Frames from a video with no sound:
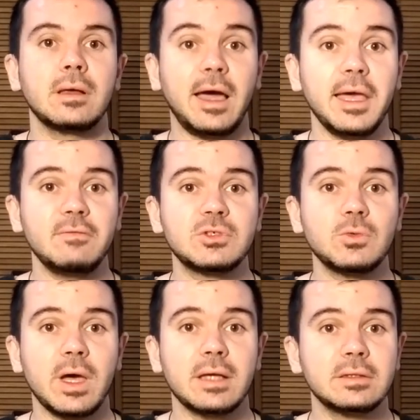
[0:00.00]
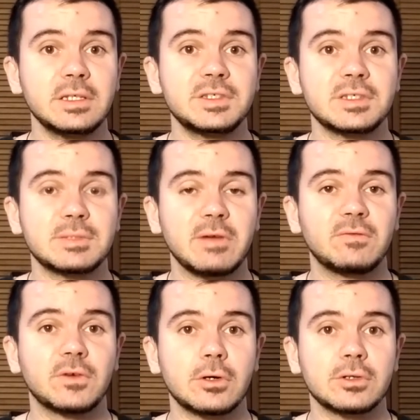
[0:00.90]
I have to add, this is my
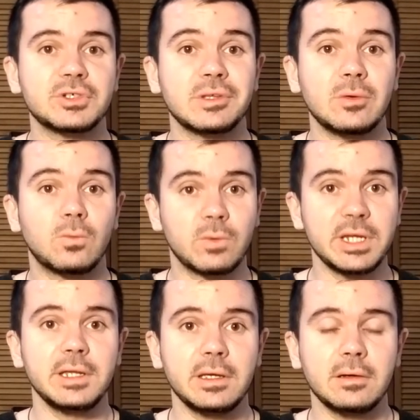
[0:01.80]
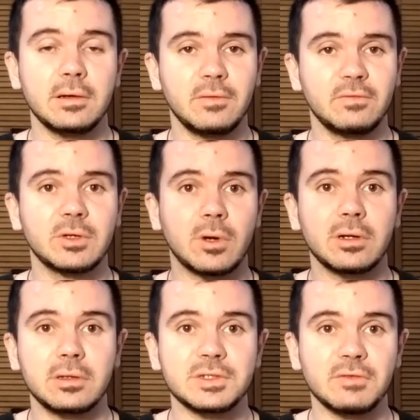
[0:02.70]
first reading of the
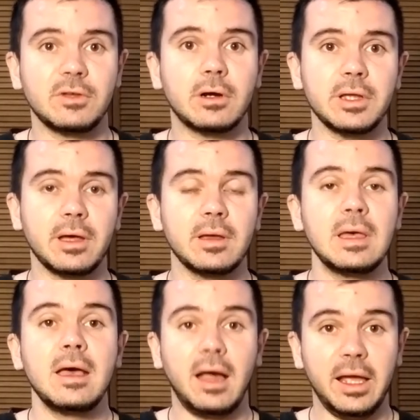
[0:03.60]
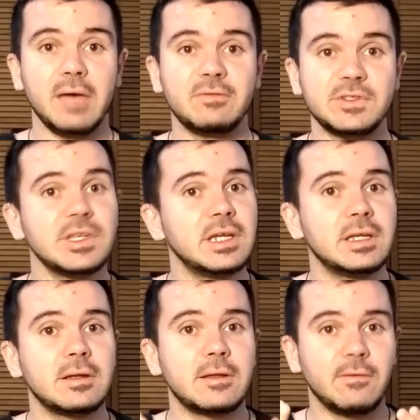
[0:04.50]
Chronicles of Narnia. I have
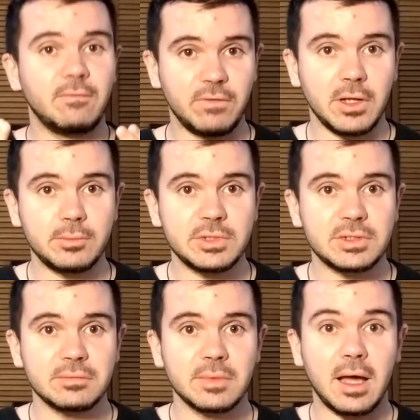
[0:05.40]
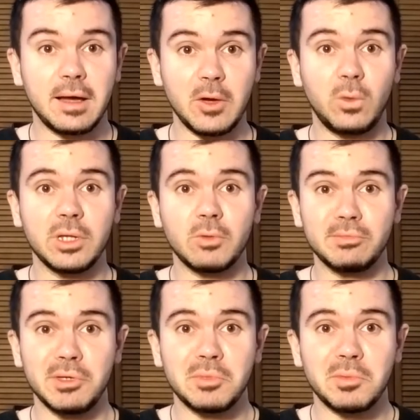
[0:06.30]
seen the films. I only
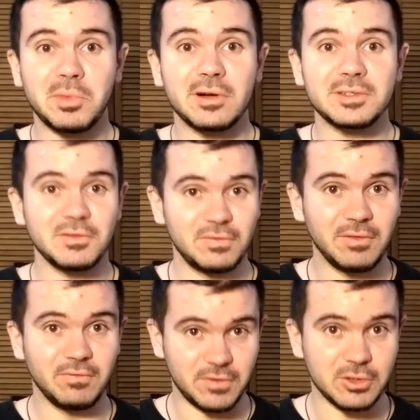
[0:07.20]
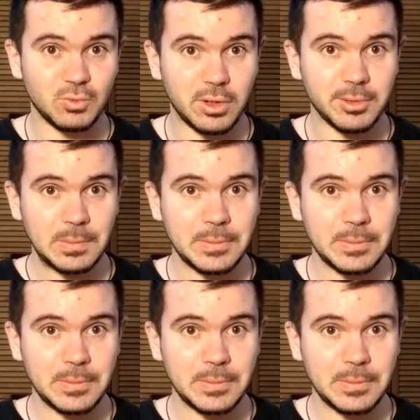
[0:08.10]
remember parts of the first one.